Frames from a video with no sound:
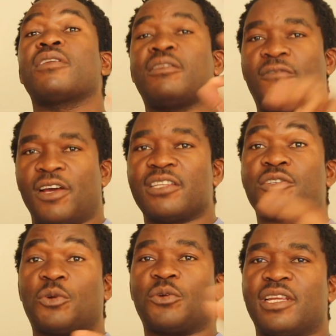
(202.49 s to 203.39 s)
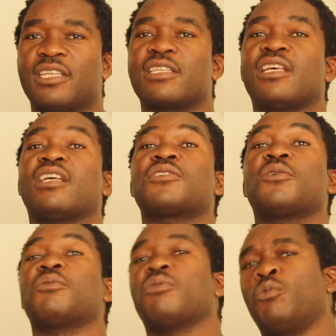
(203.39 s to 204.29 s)
the funny story is,
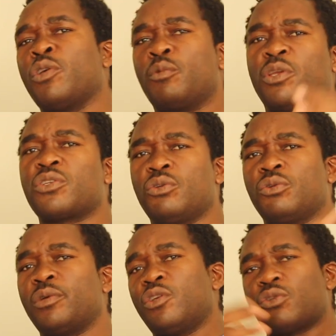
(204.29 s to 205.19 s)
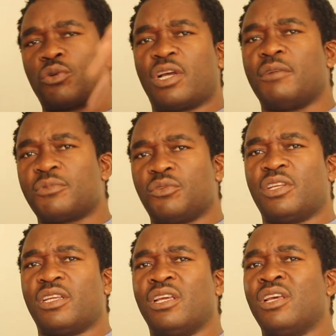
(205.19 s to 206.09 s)
so we used to, we used to come to
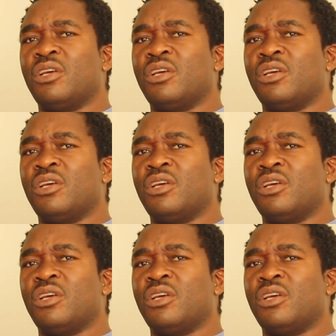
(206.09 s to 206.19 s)
the